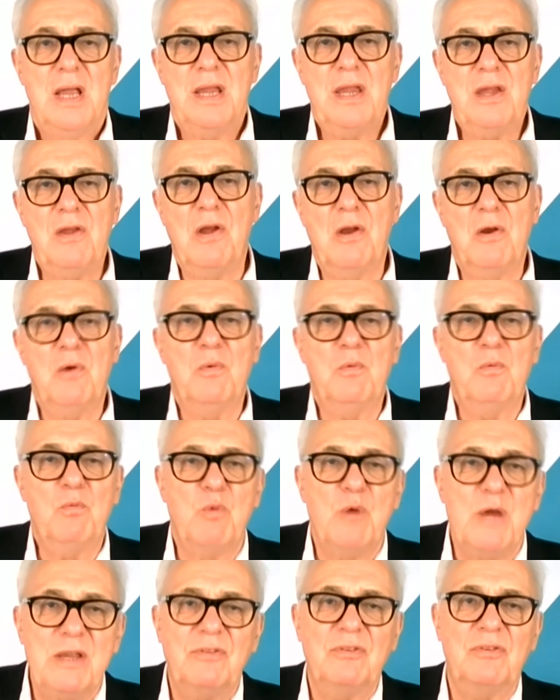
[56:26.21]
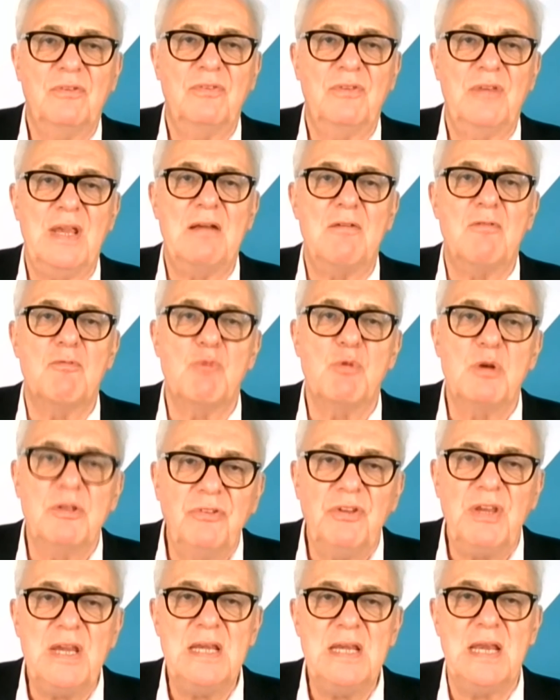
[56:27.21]
you know, risks it
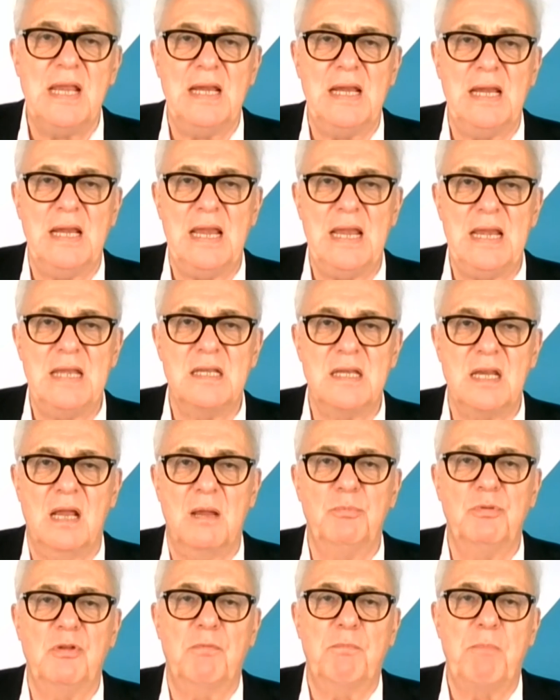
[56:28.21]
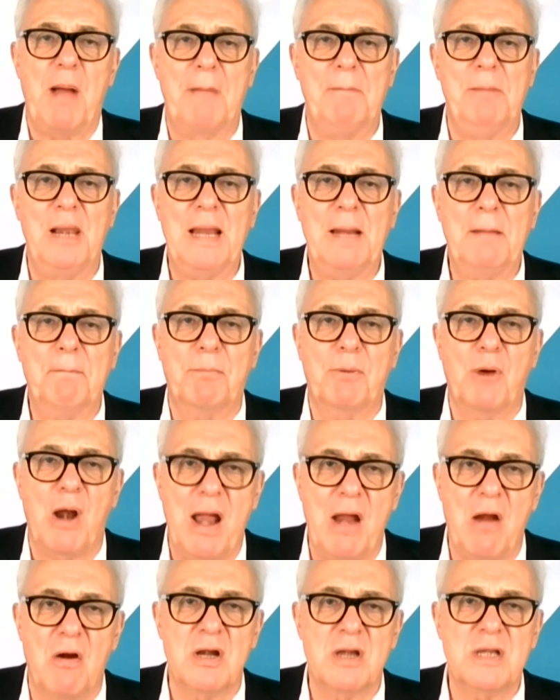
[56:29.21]
receding in terms of public
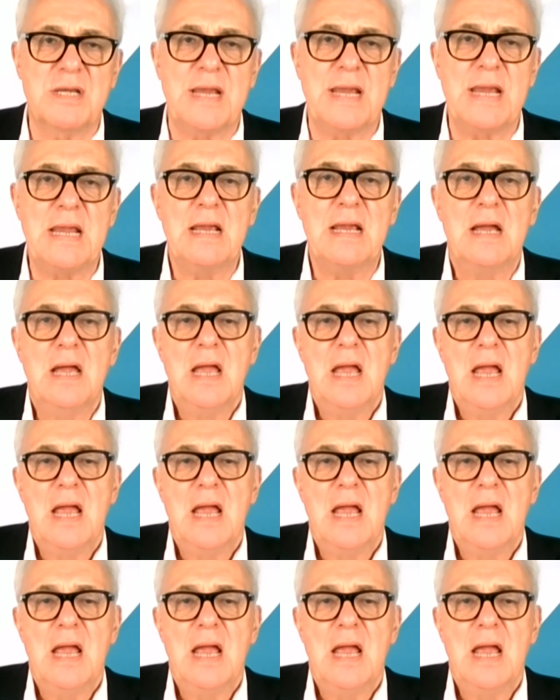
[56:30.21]
priority.